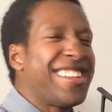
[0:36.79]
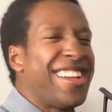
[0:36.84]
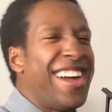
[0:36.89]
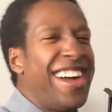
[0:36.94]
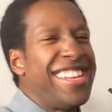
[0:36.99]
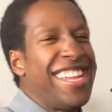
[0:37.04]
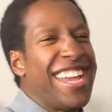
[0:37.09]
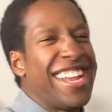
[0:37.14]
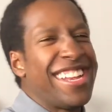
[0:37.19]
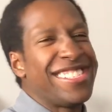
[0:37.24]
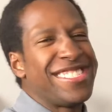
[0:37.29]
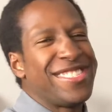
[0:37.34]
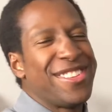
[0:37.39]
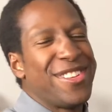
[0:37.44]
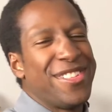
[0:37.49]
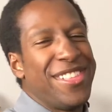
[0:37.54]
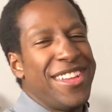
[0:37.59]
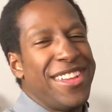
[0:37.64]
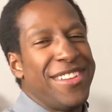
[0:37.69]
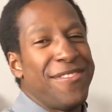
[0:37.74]
contacted
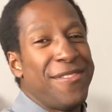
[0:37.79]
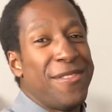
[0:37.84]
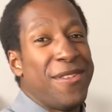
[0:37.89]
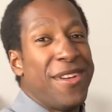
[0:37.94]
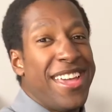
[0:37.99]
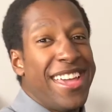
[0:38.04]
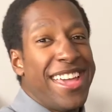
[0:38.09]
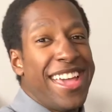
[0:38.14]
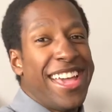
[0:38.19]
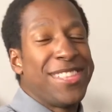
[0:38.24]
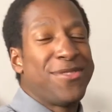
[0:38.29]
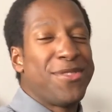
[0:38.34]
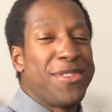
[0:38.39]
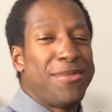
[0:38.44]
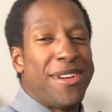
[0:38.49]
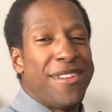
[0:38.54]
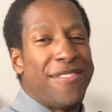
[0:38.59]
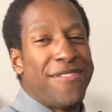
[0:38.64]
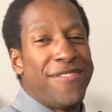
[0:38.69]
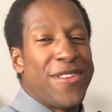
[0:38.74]
Sterling as one of
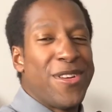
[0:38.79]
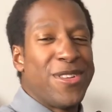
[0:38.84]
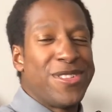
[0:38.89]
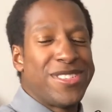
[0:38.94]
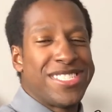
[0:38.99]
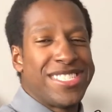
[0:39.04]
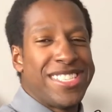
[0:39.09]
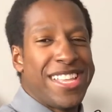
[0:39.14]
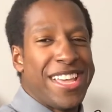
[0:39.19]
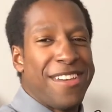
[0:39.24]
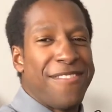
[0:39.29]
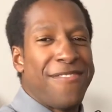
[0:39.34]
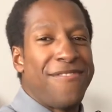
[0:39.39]
my first